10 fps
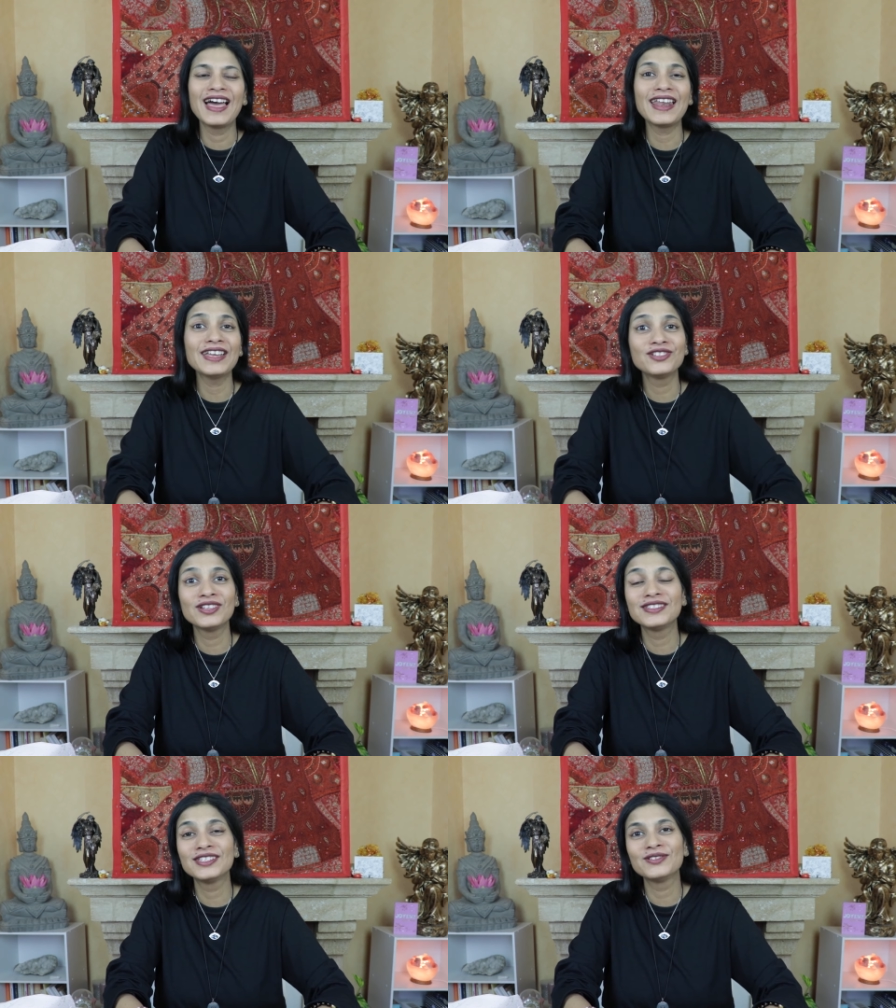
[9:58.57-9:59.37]
And I
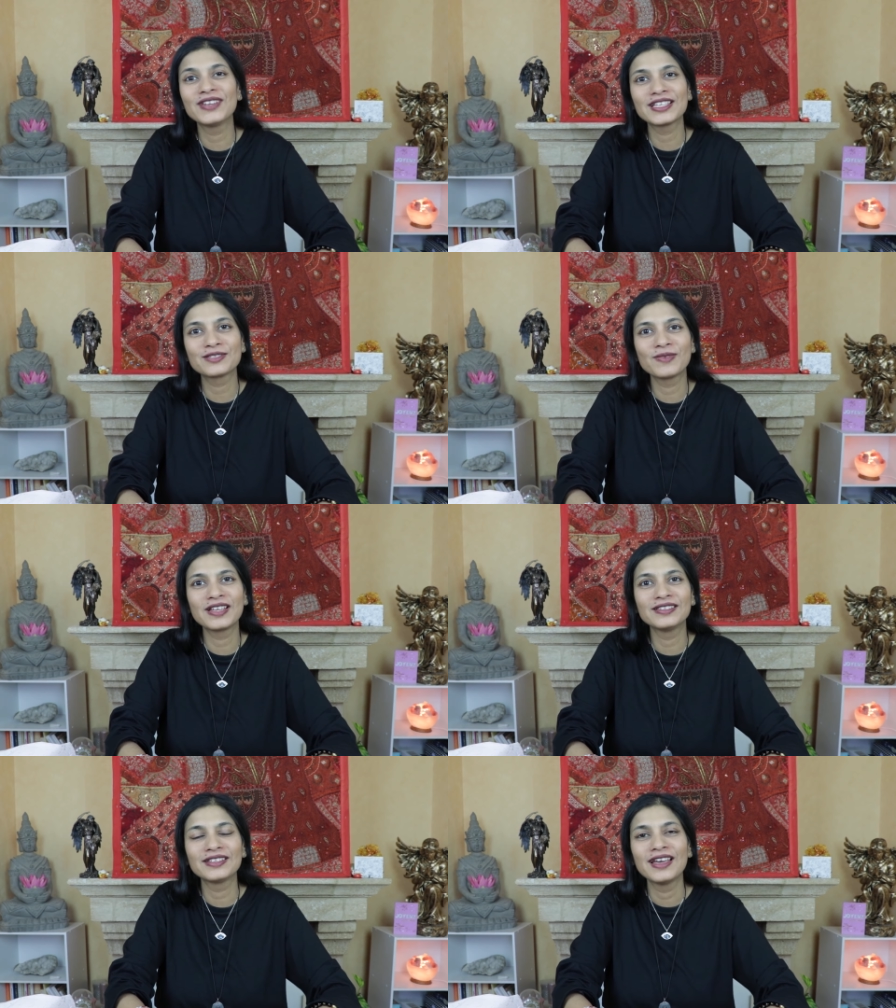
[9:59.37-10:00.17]
shall see you next
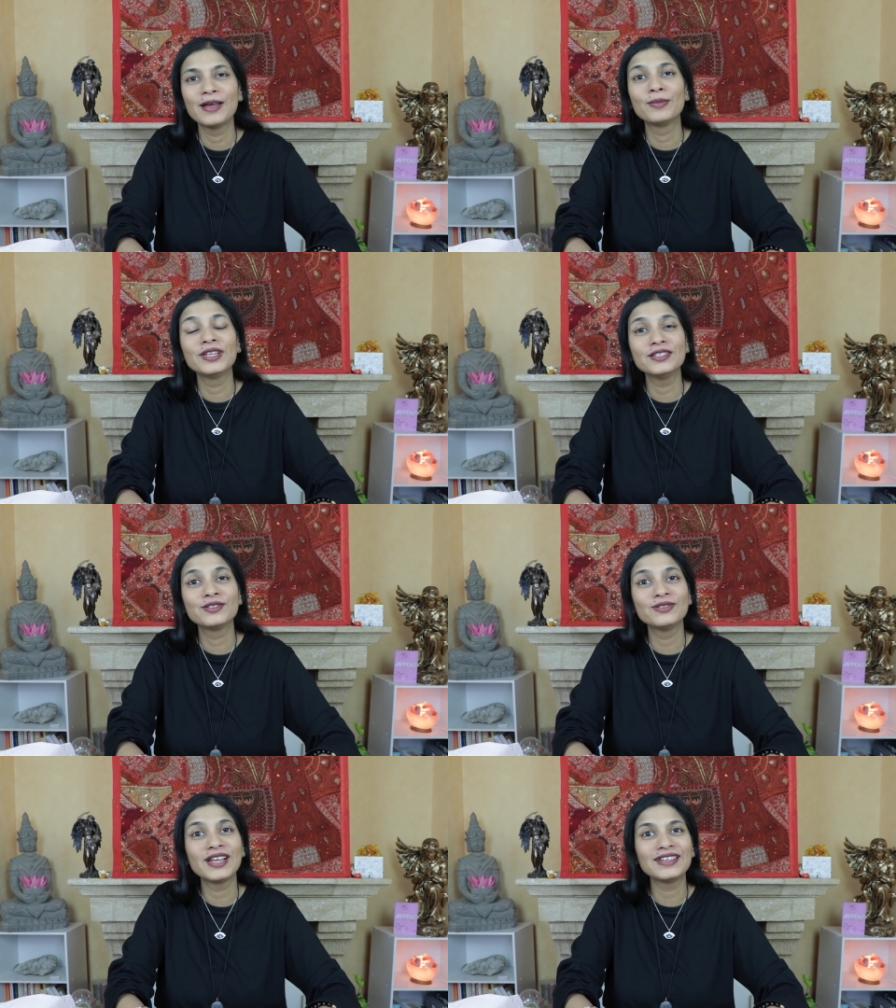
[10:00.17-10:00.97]
month.
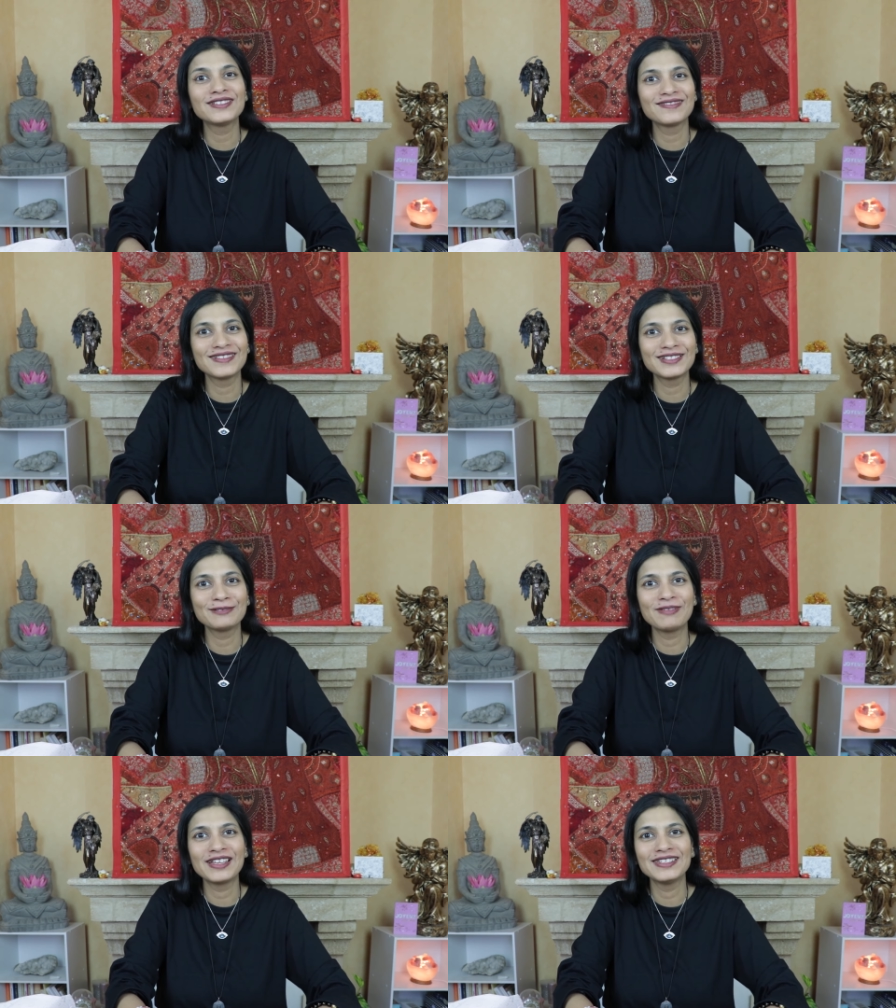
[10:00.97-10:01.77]
Please do like, share and
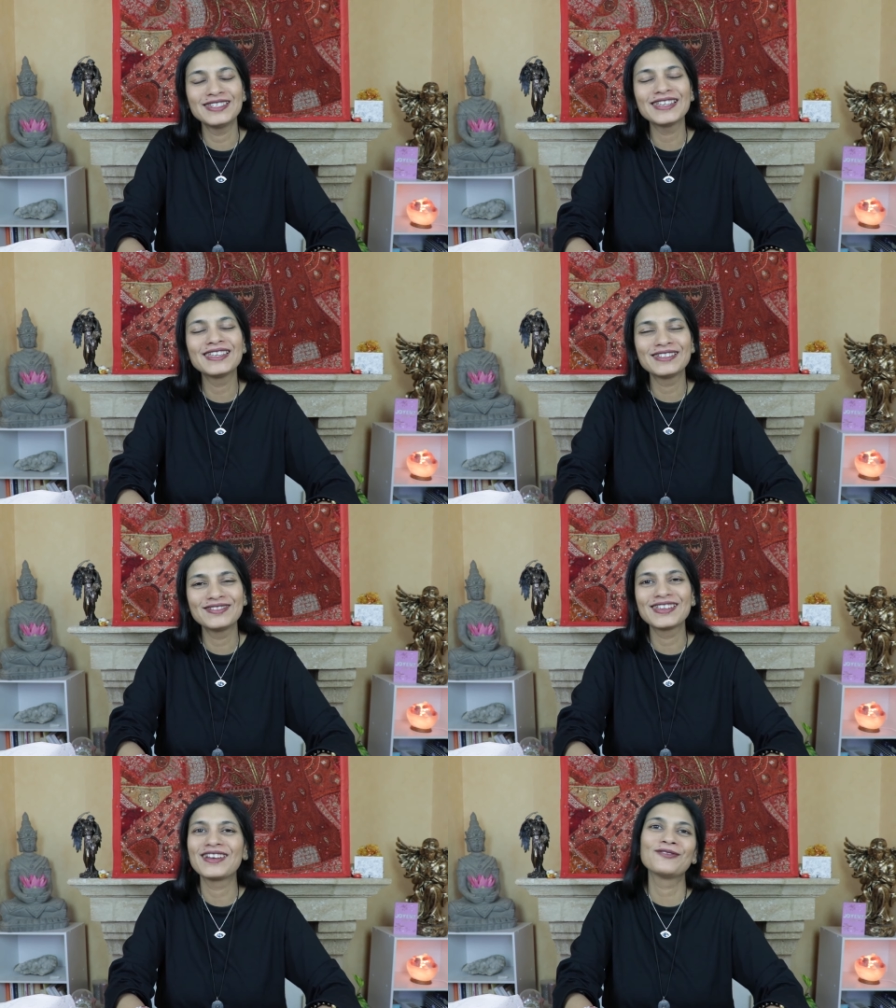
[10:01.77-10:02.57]
comment. Take
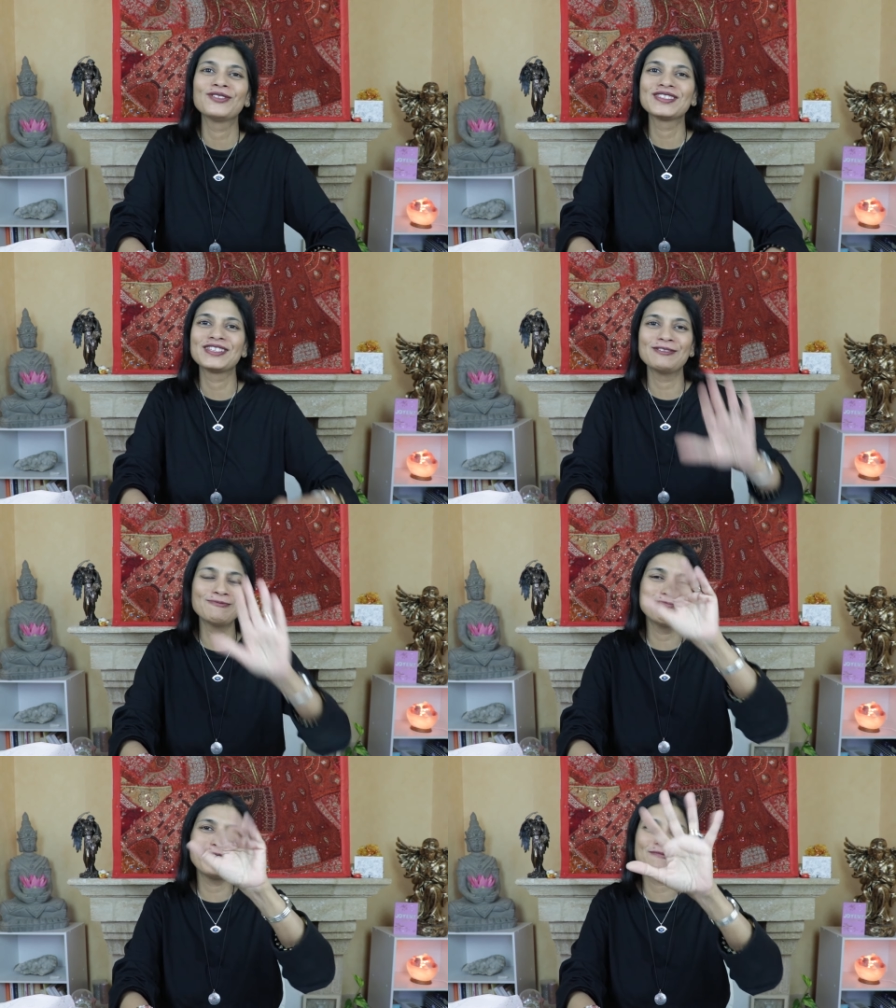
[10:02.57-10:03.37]
good care of
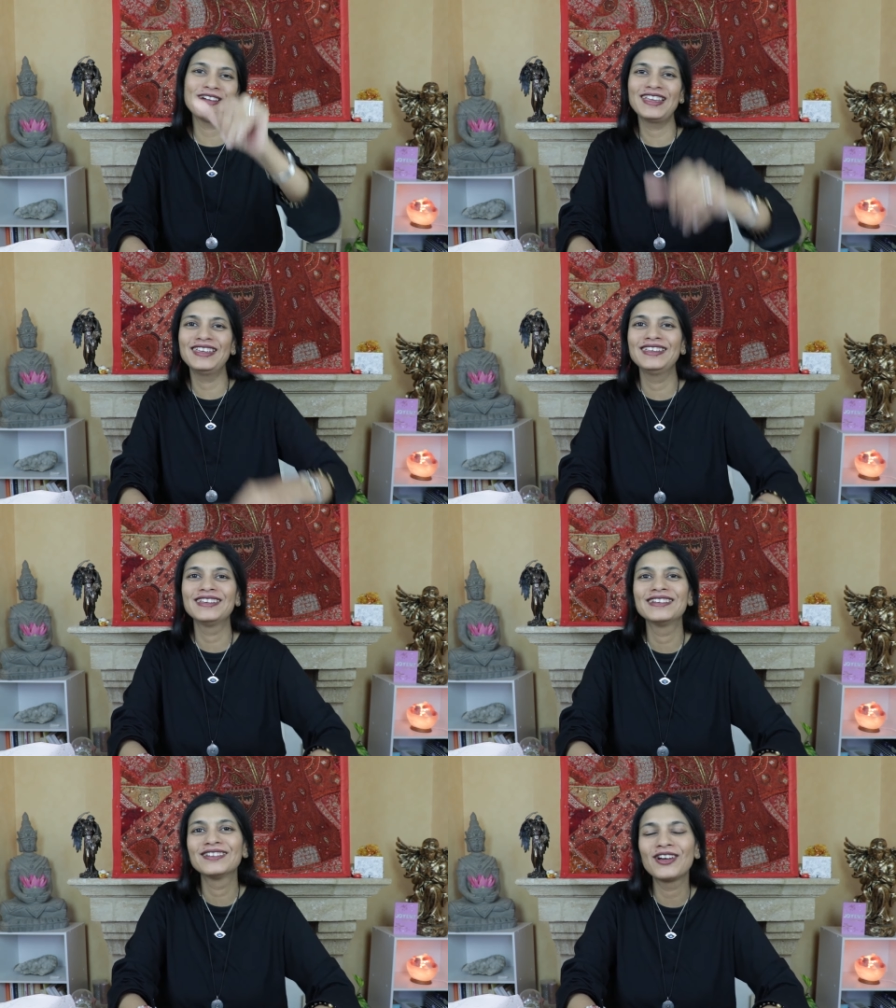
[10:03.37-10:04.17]
yourself. Bye-bye.
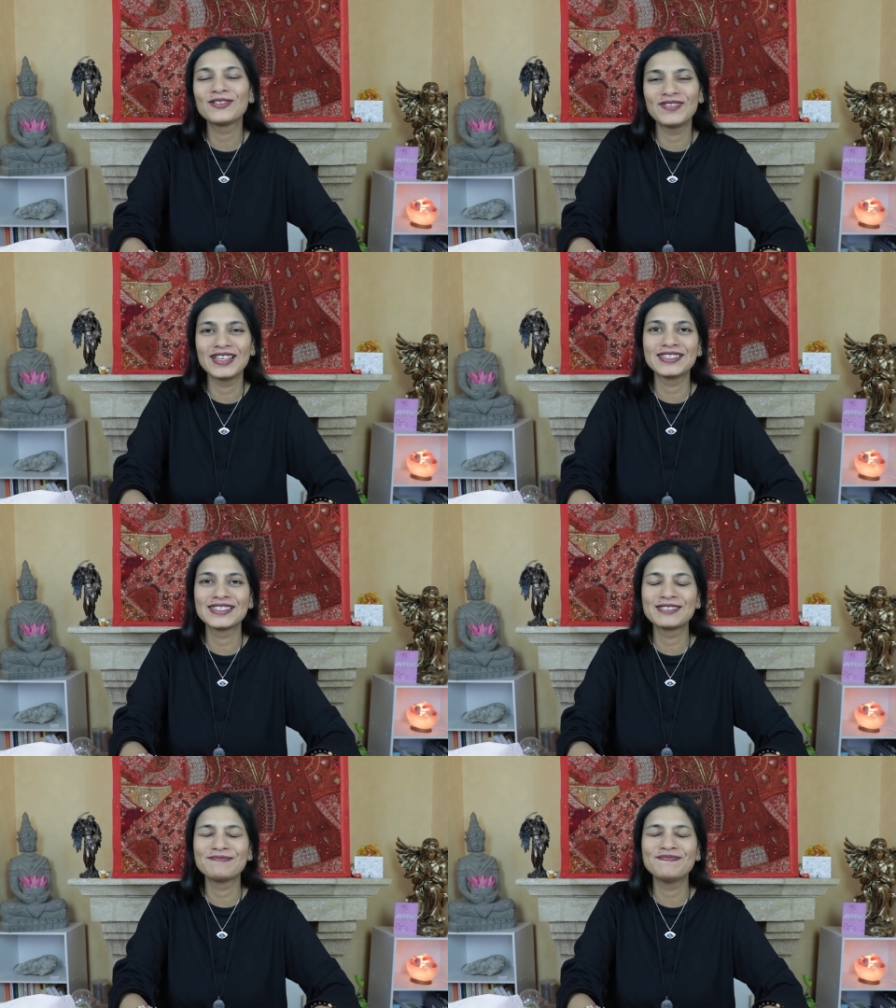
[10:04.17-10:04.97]
God bless.